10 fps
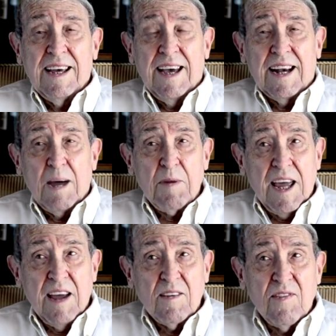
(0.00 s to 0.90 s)
And I
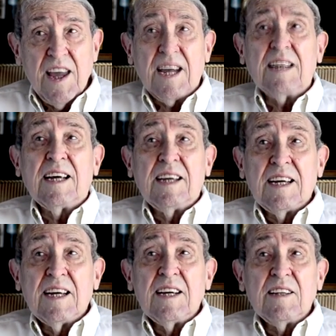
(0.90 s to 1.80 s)
began to think,
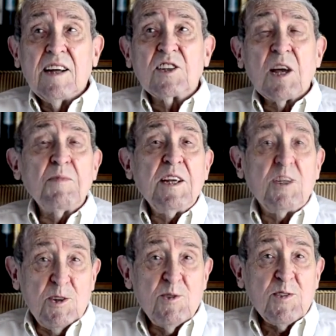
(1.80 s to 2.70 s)
there's something
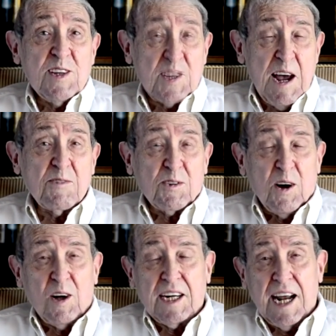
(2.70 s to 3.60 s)
to this after
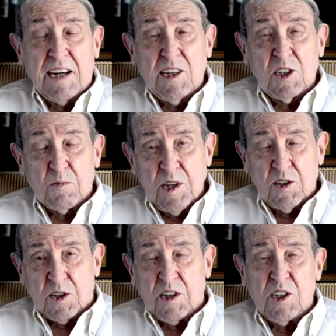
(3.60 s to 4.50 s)
all, and I did some
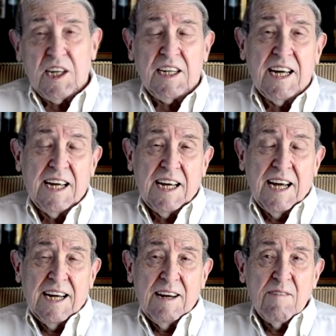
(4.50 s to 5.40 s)
research and
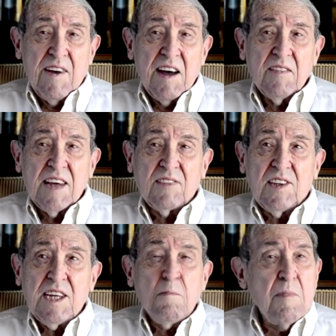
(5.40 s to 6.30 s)
found that
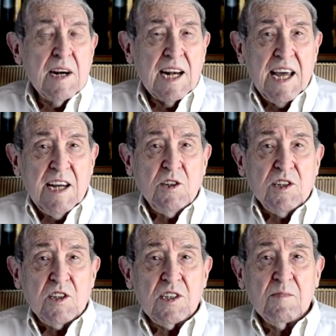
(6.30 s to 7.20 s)
the Middle
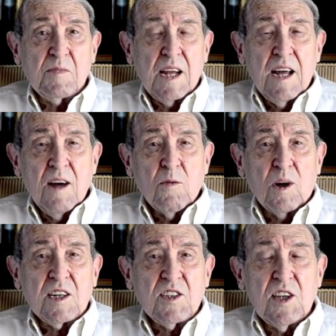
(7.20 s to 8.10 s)
Ages were
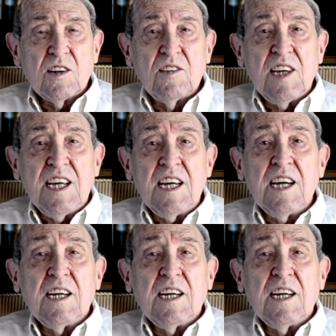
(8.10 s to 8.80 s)
considered the